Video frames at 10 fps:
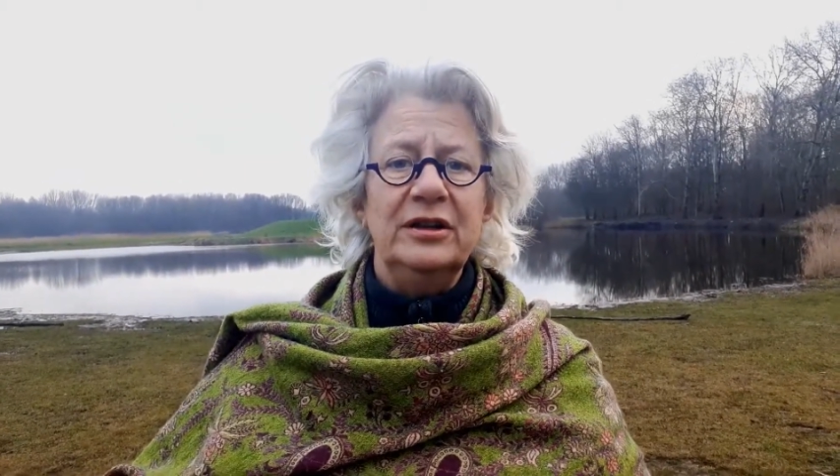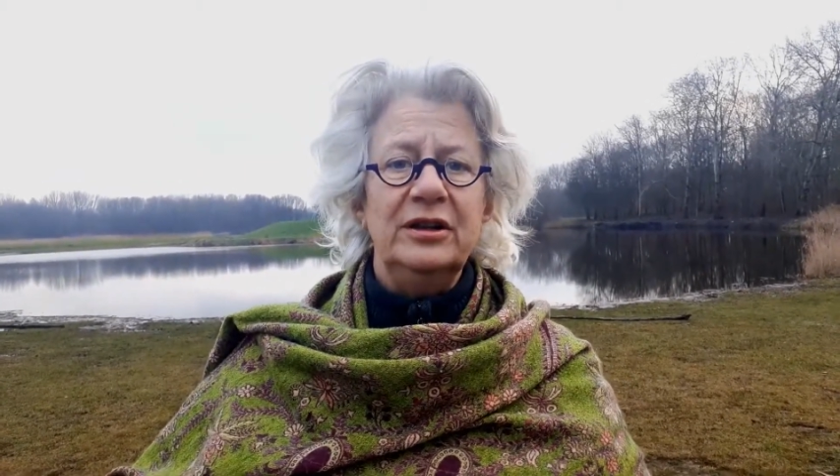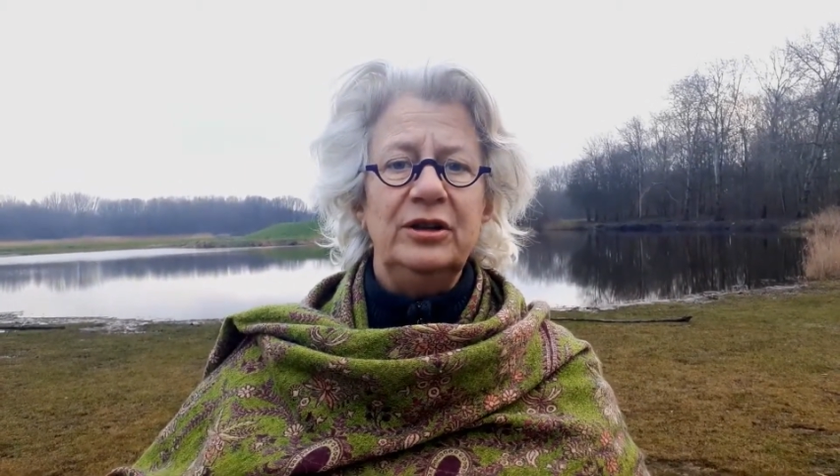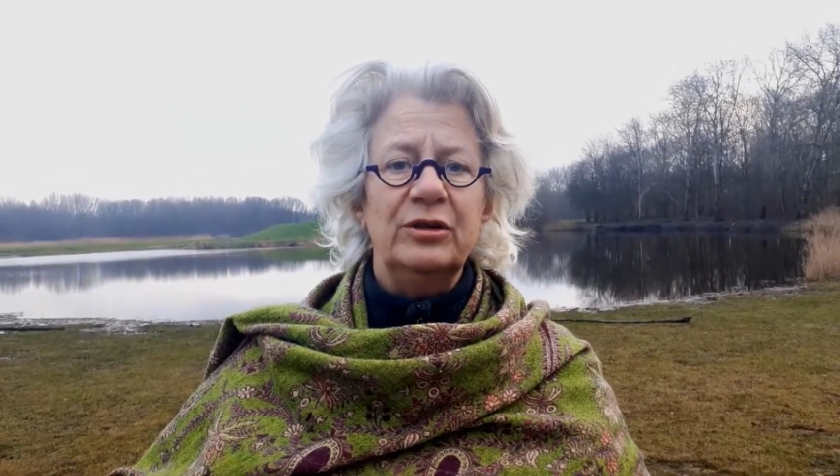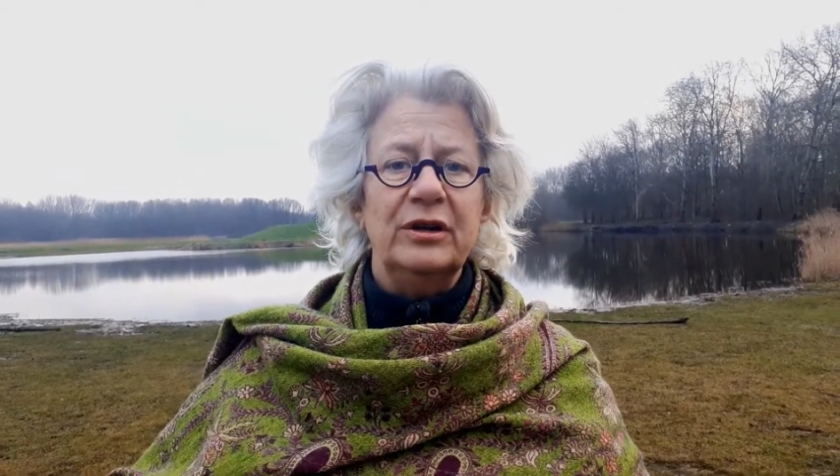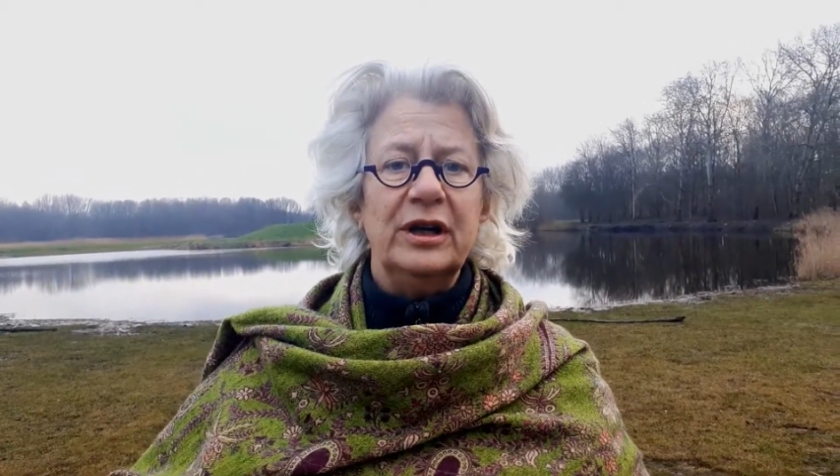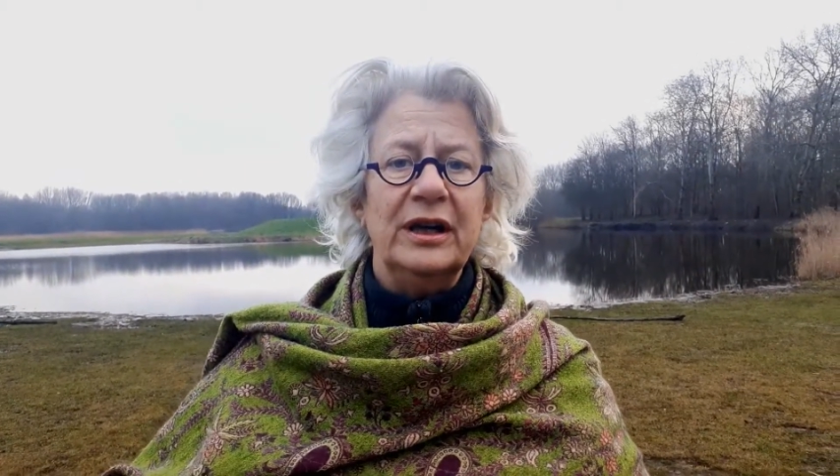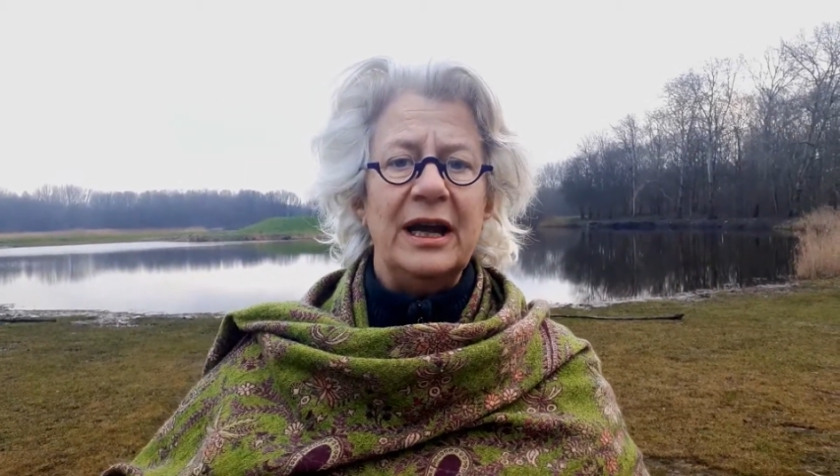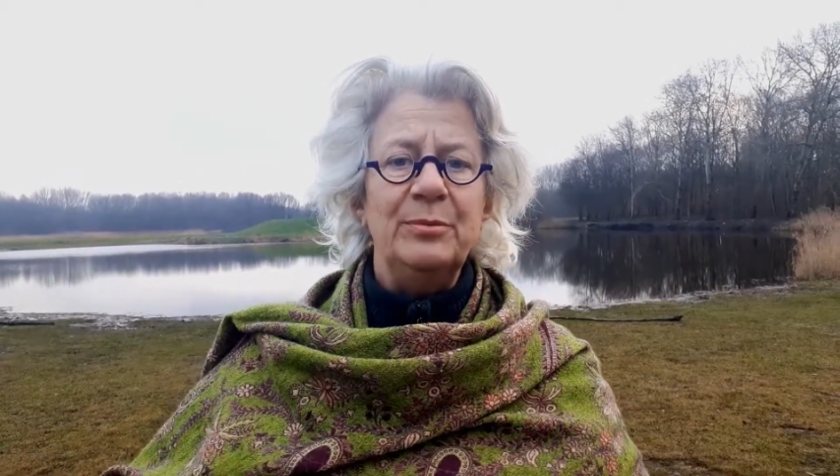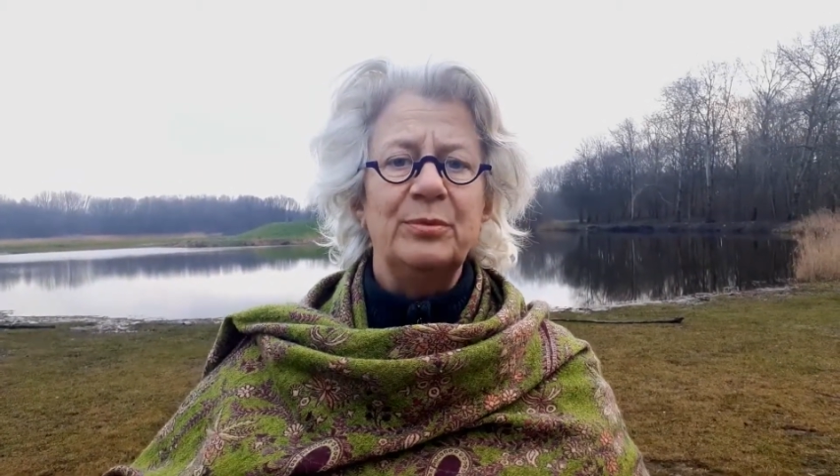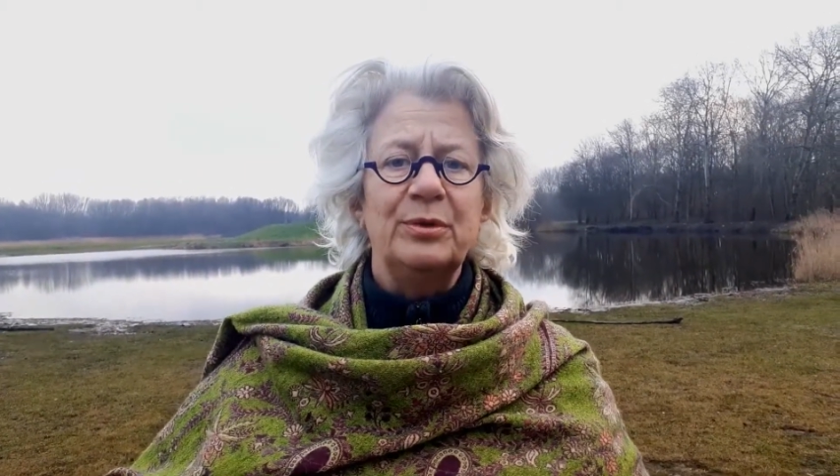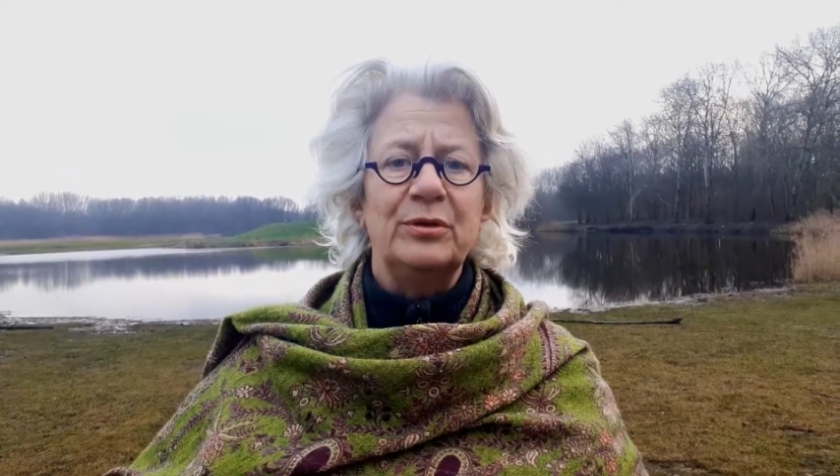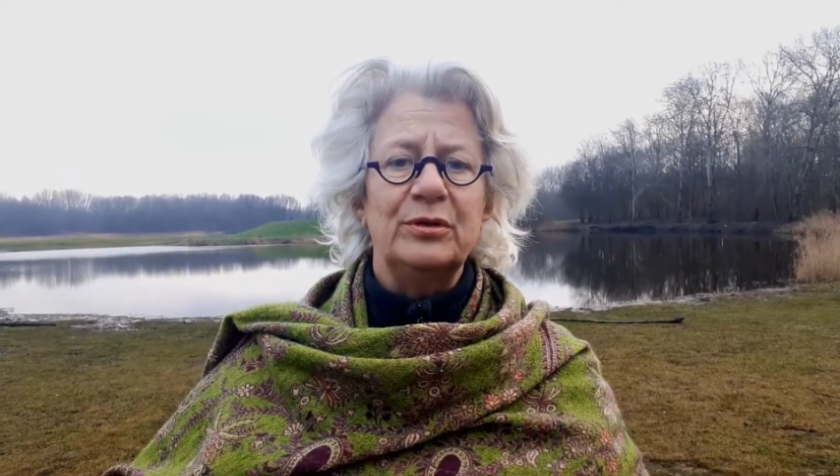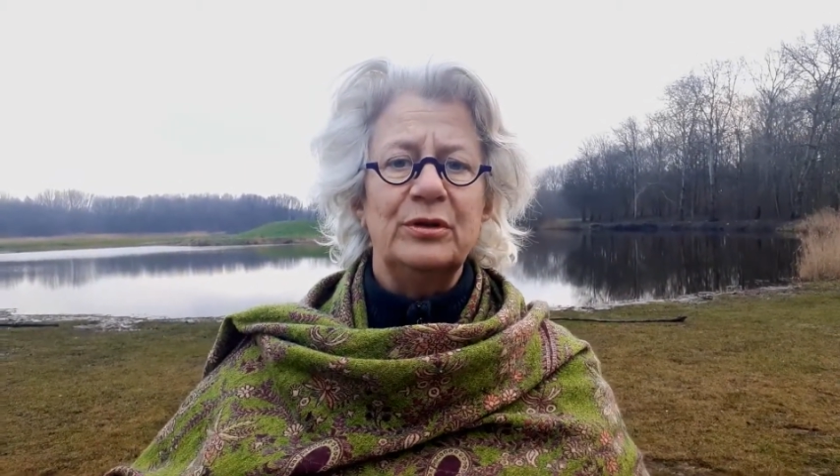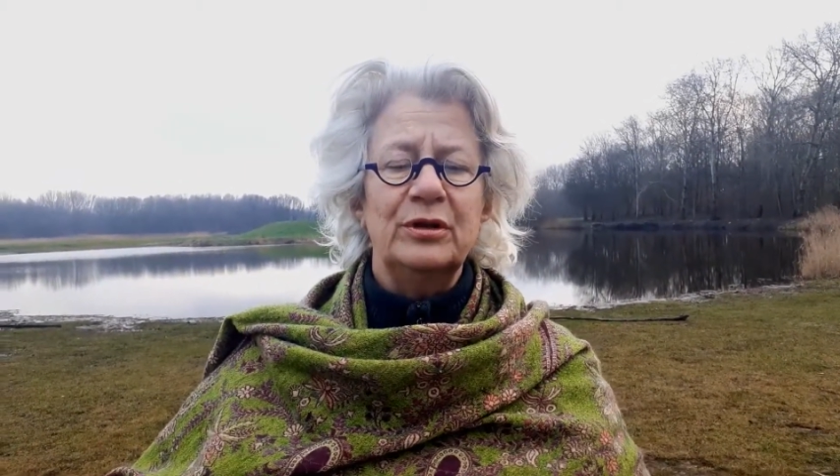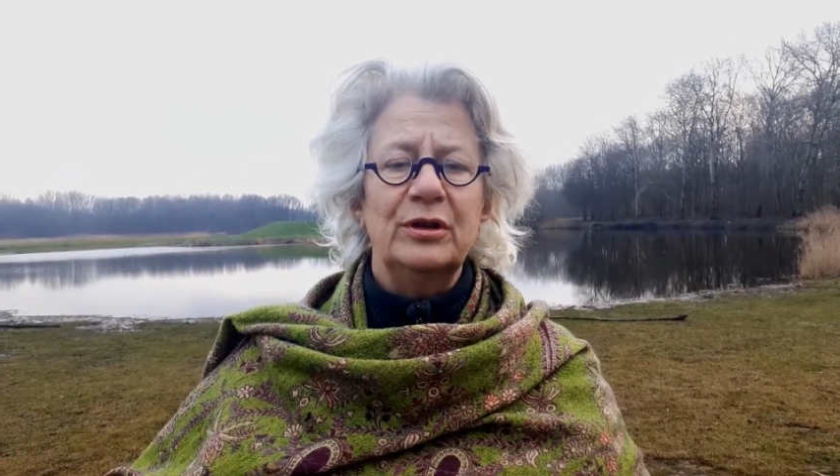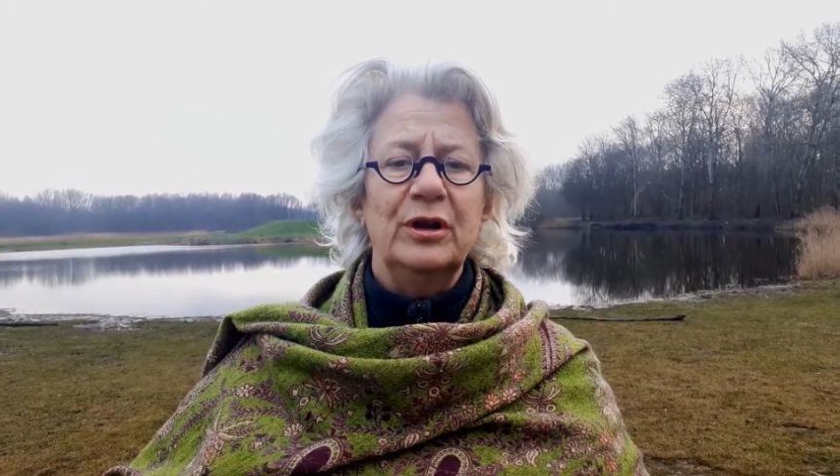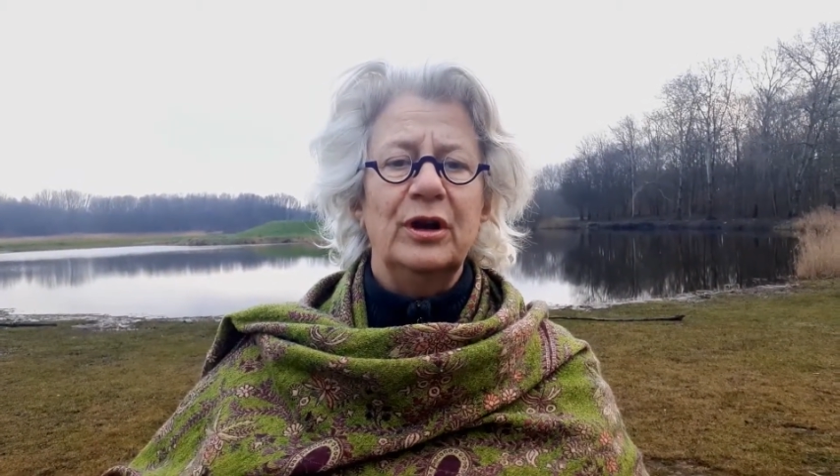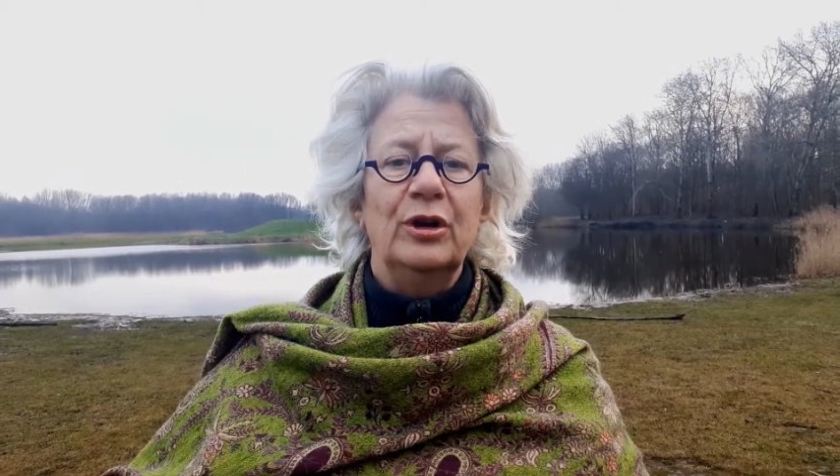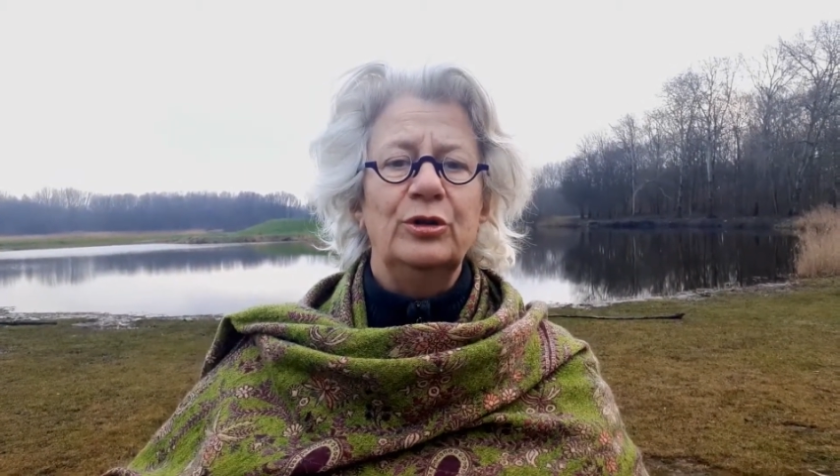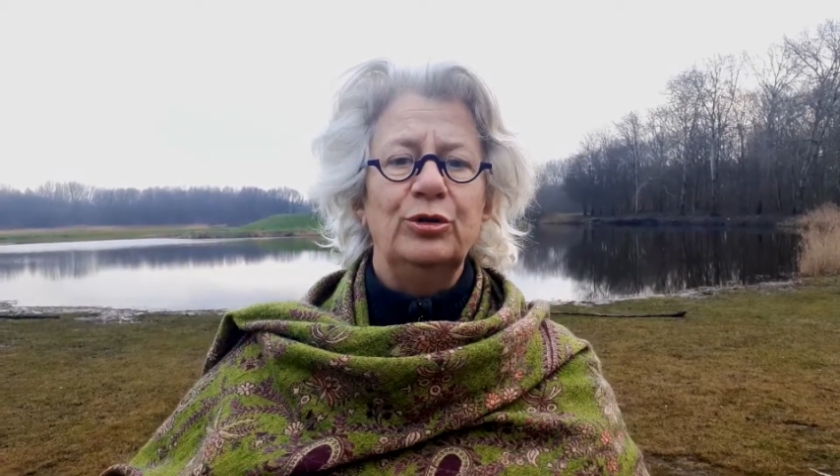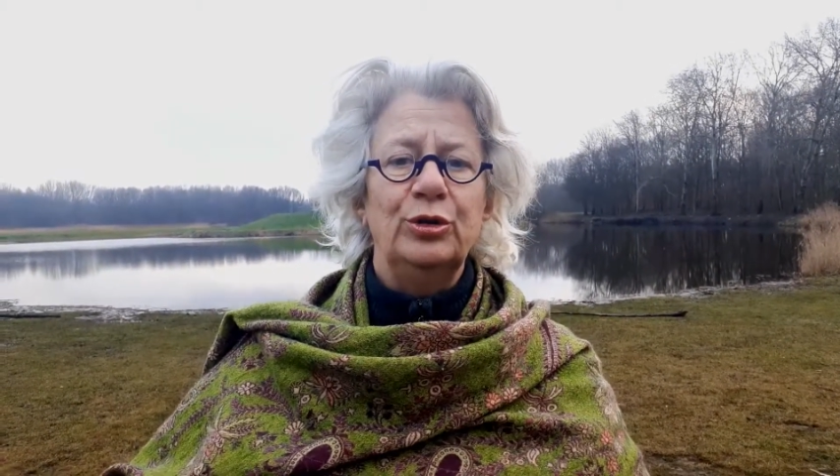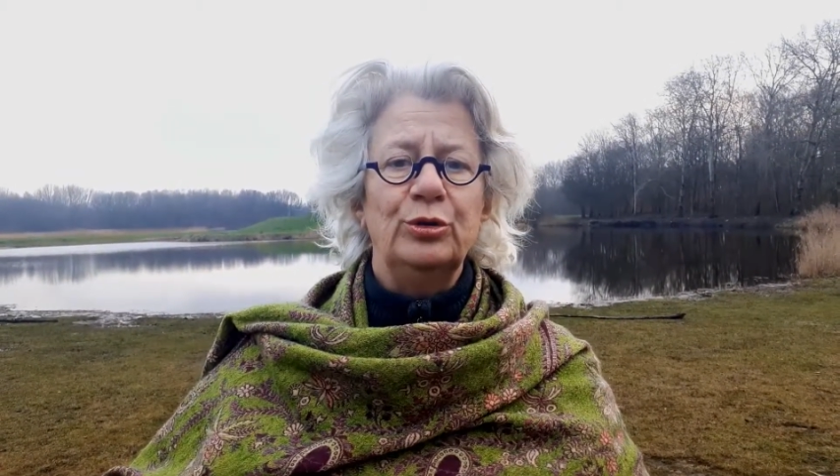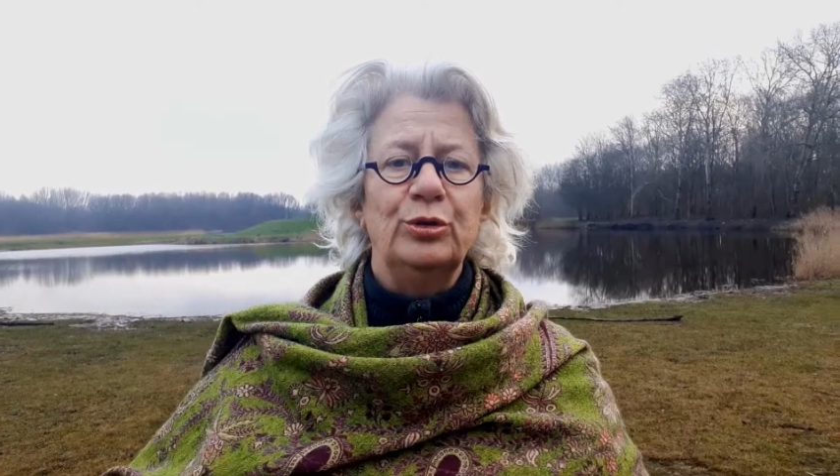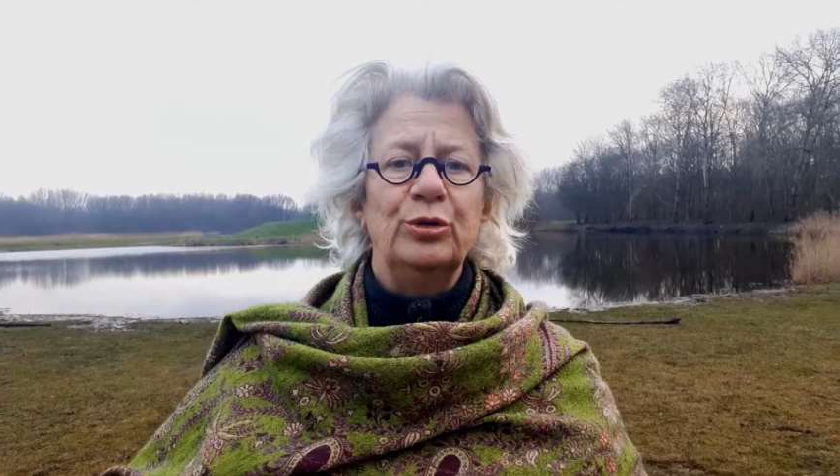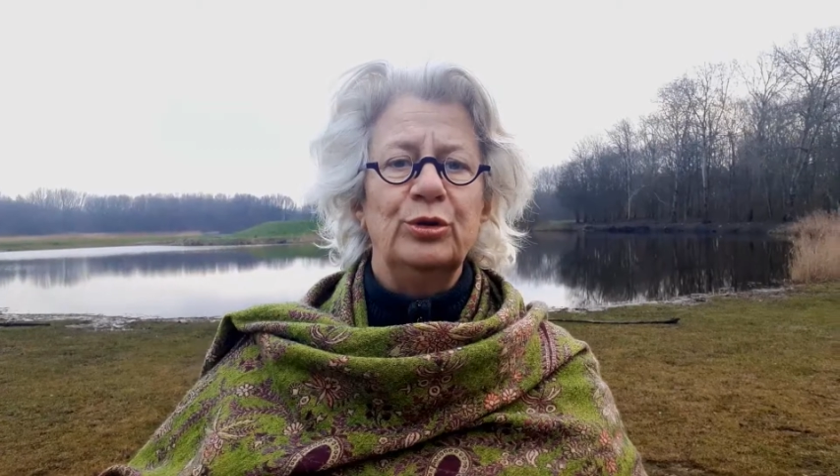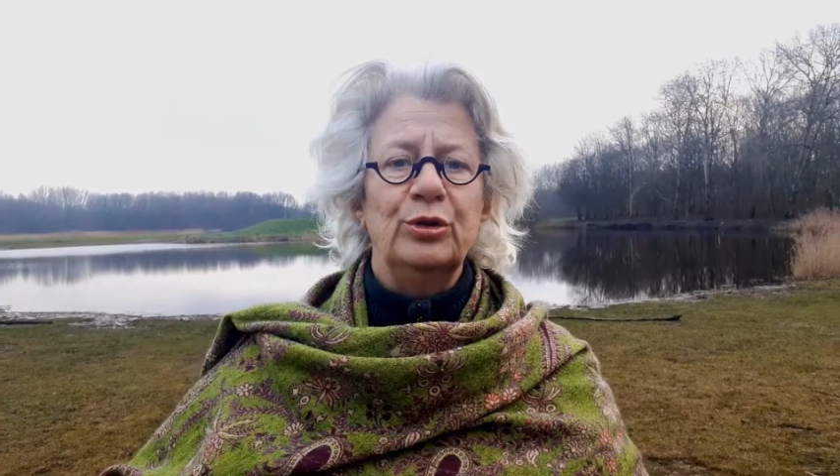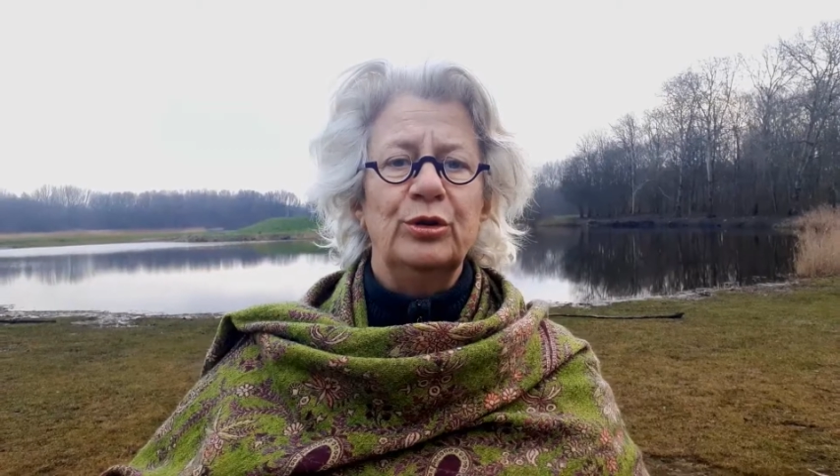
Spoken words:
you're capable to